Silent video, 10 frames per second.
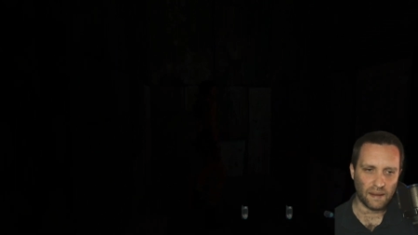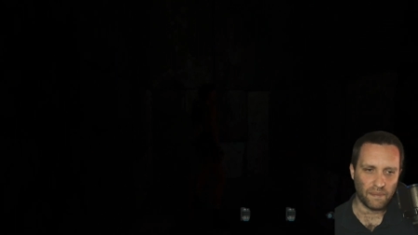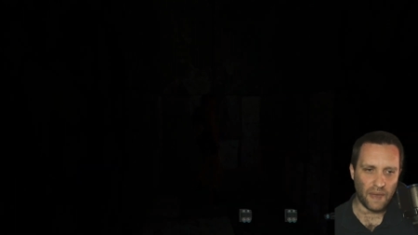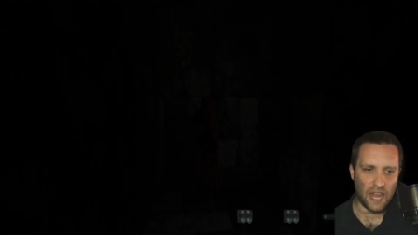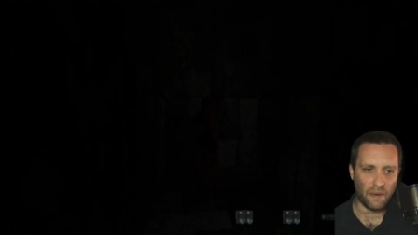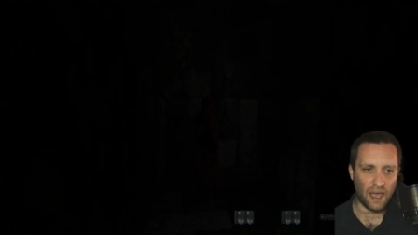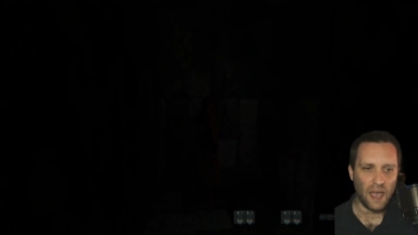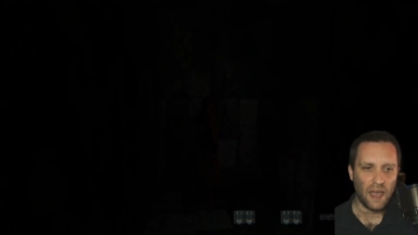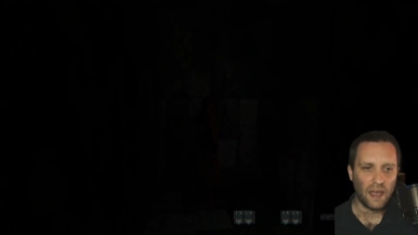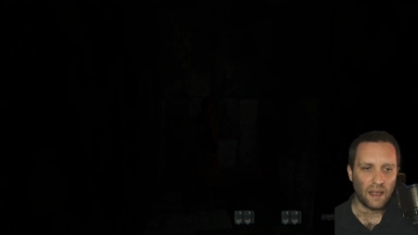But anyway,
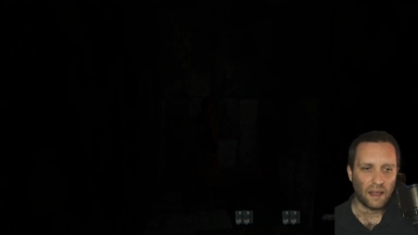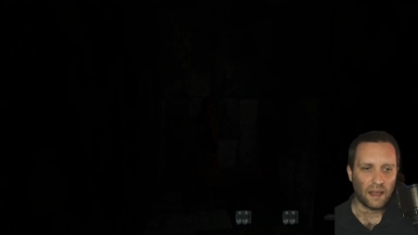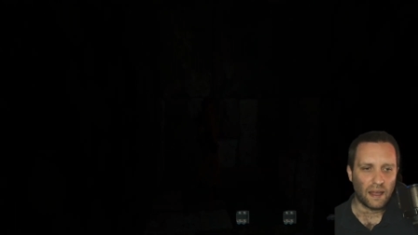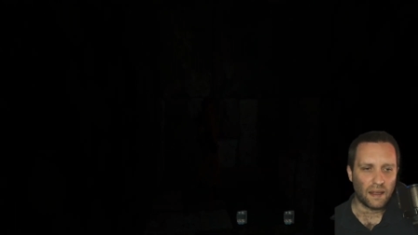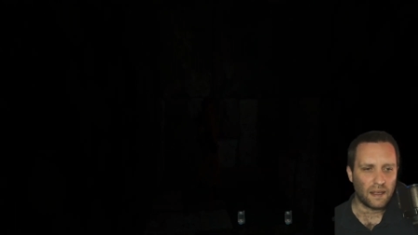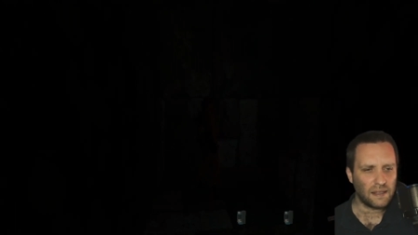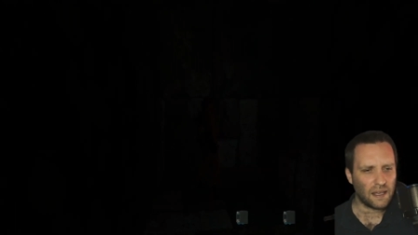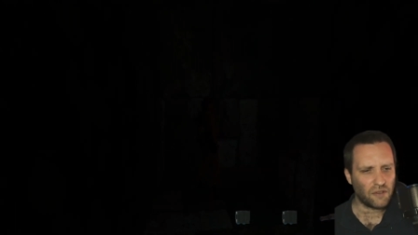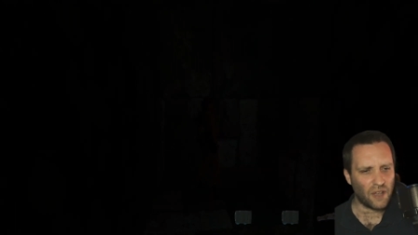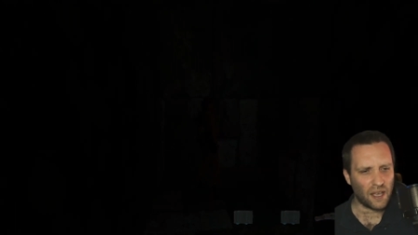is
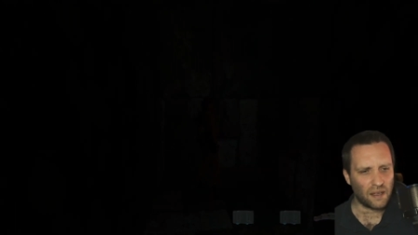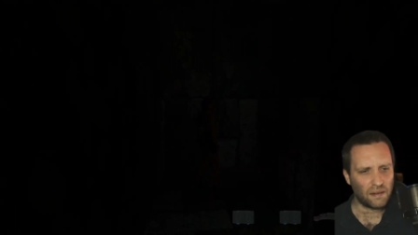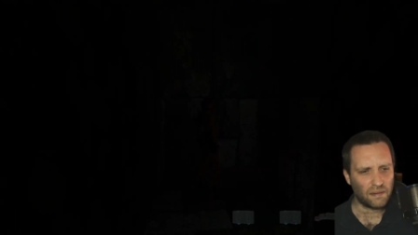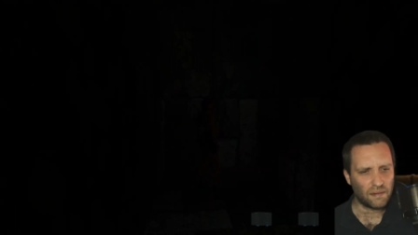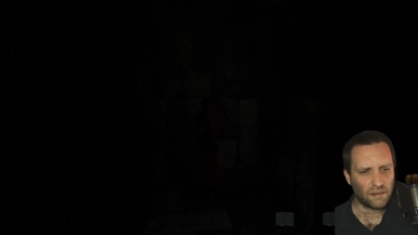it a dragon?